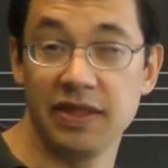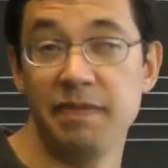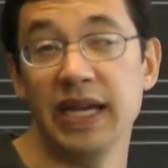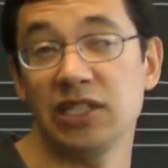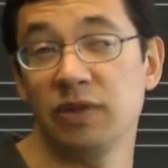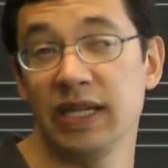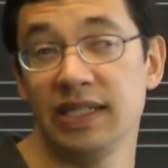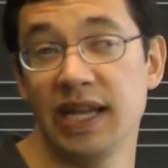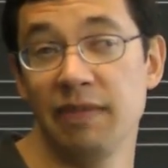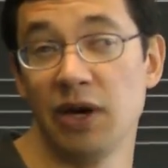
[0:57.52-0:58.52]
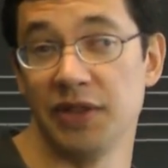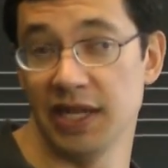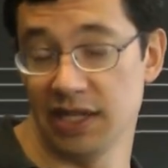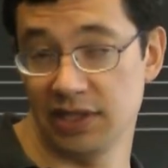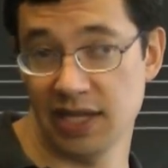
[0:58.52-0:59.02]
The best way to demo
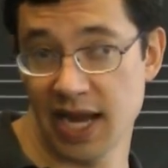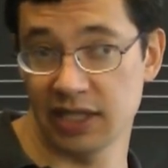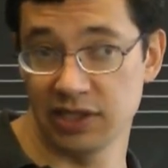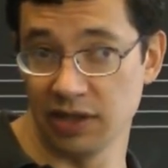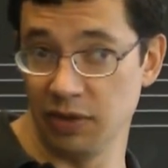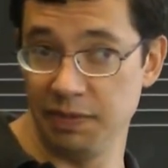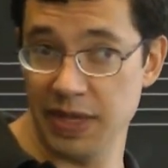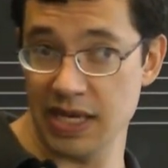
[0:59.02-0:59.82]
this actually would